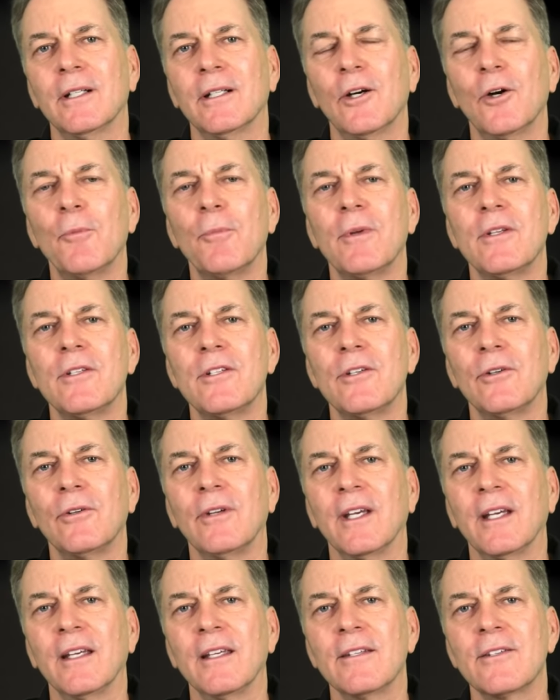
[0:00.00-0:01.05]
open
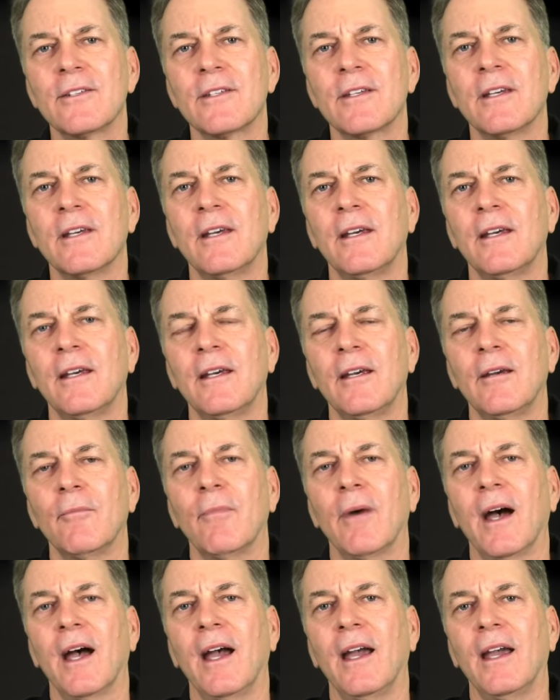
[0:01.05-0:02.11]
tunings
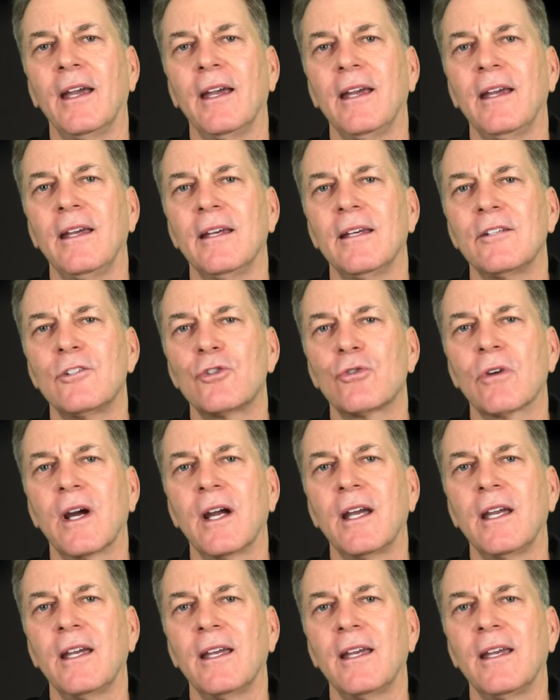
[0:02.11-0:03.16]
by
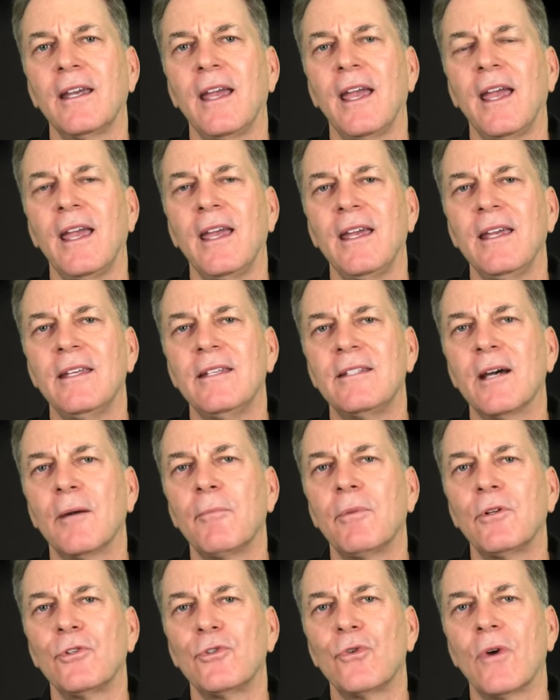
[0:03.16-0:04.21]
trying a
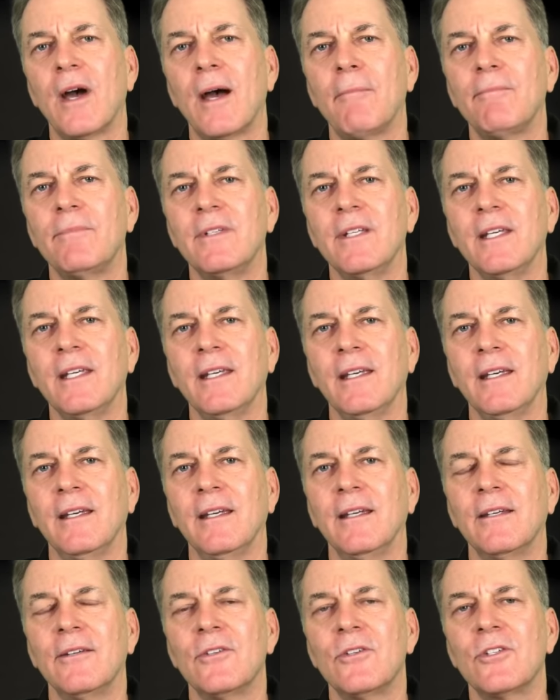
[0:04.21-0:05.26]
double drop D
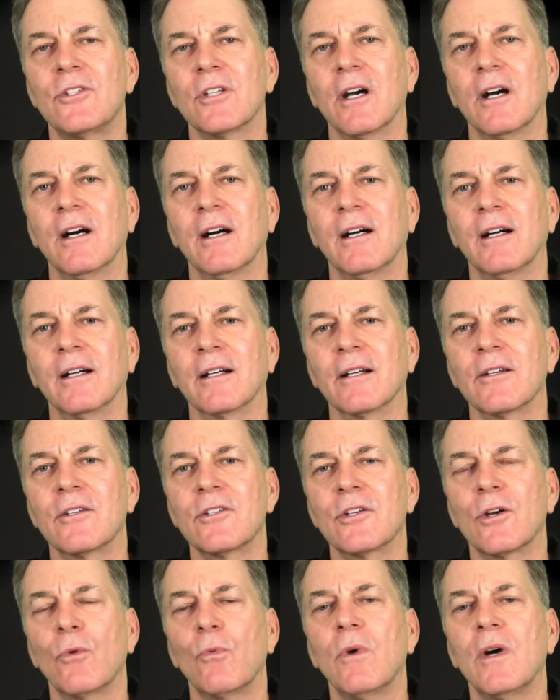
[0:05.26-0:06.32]
song.
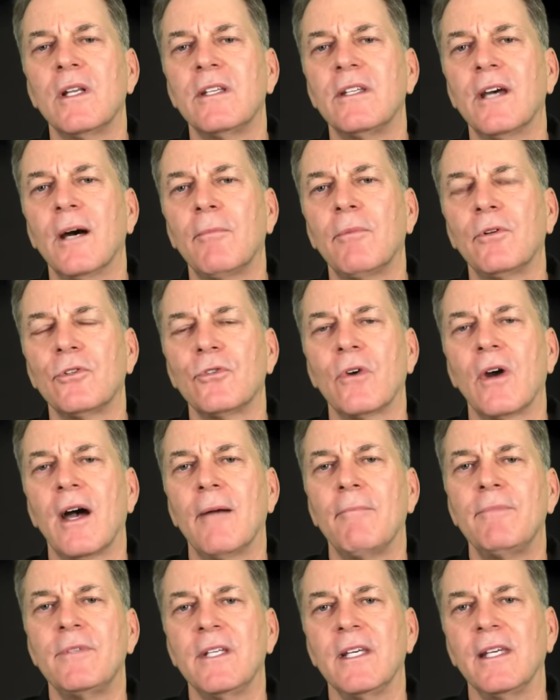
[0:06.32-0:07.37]
So what double
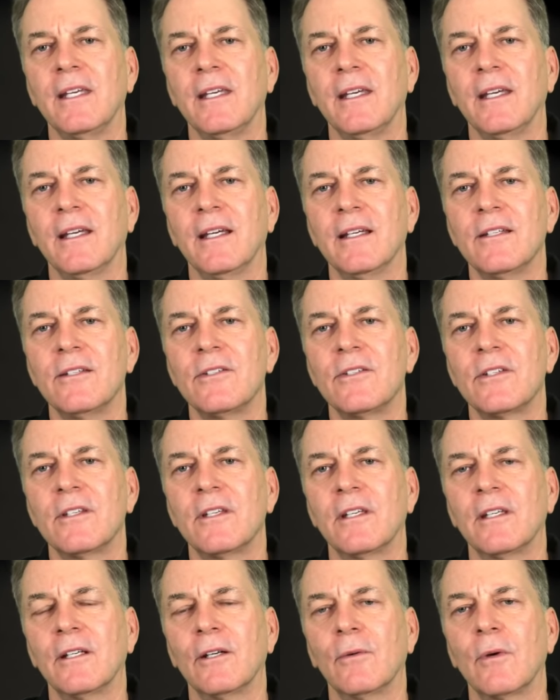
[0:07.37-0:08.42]
drop D is,
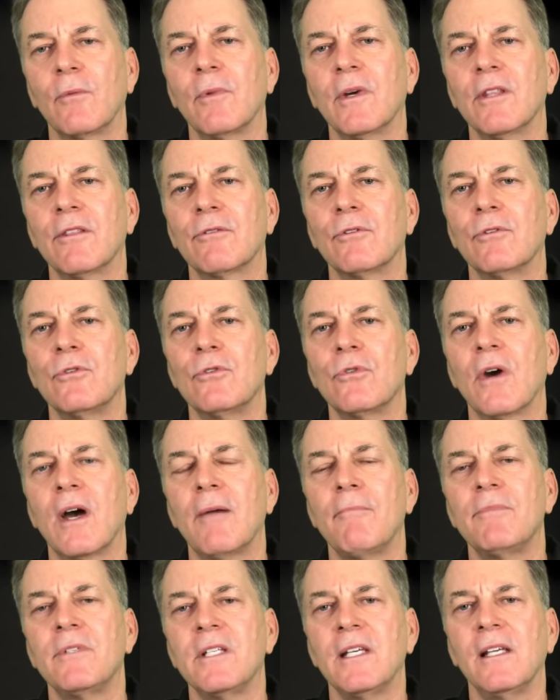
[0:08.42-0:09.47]
we went through
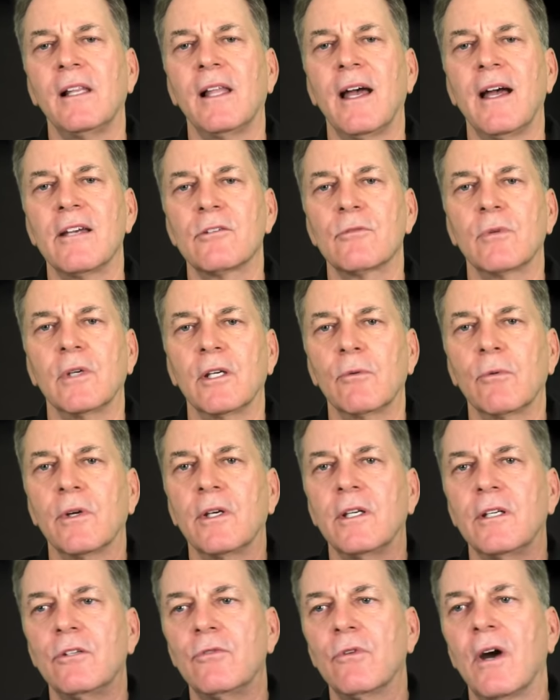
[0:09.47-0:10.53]
drop D last week where
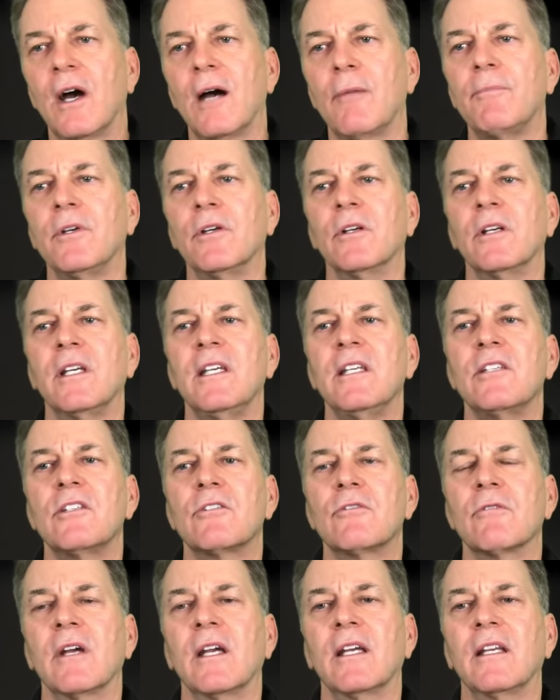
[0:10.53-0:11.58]
you drop your E
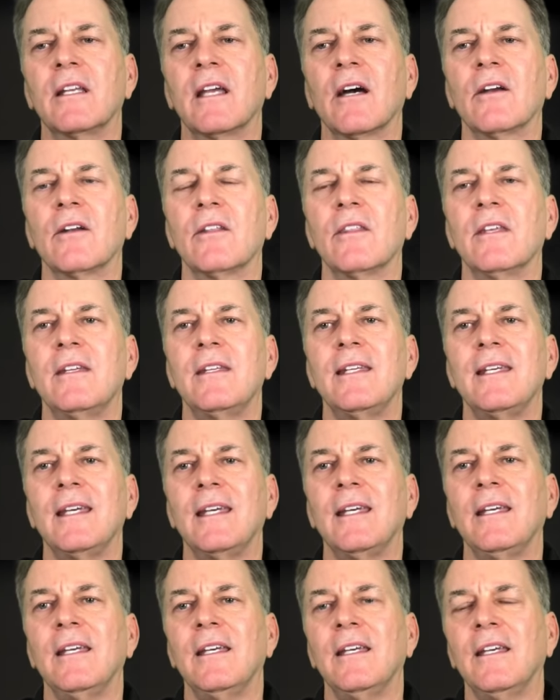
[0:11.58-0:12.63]
string down to the
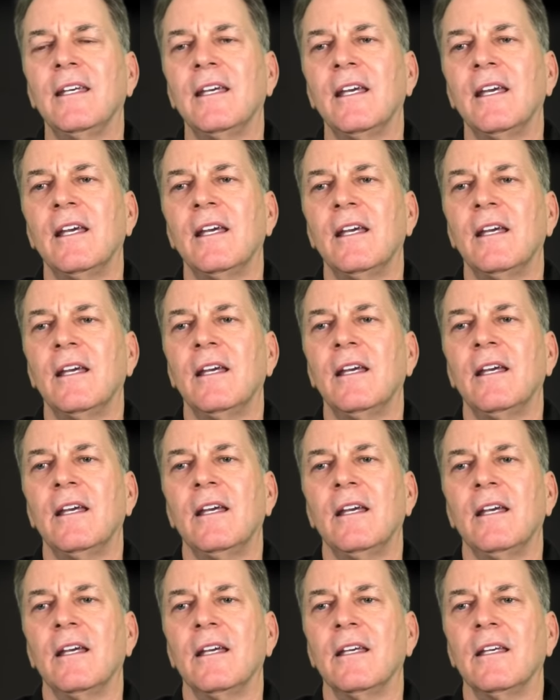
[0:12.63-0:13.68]
D,
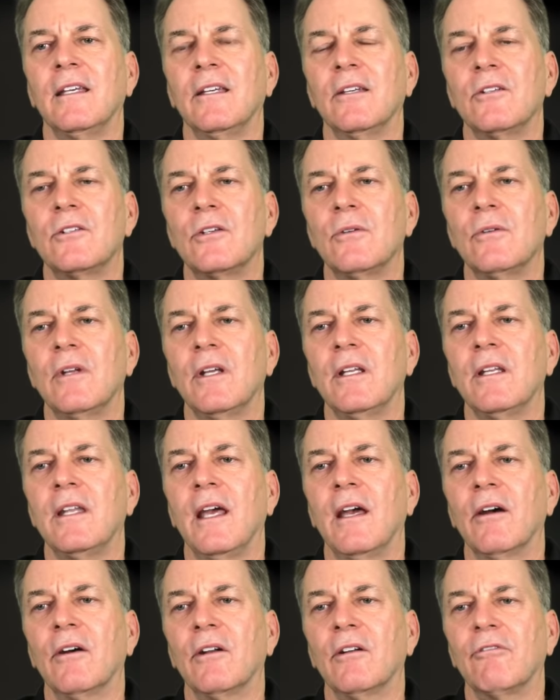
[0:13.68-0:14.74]
you tune it
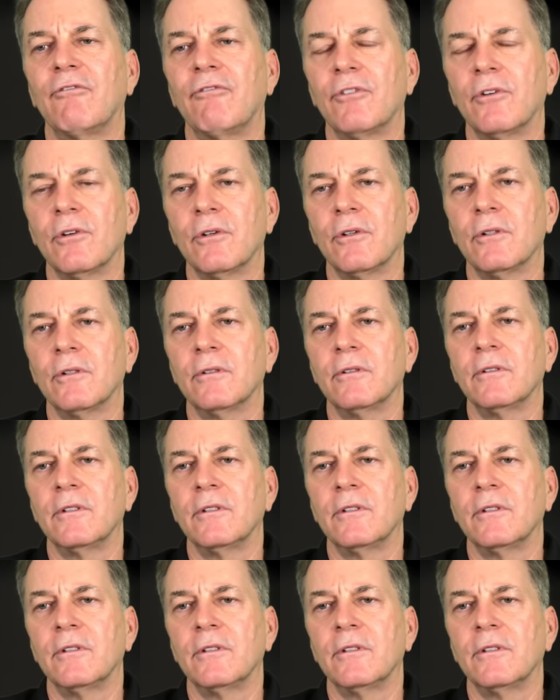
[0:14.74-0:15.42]
down a full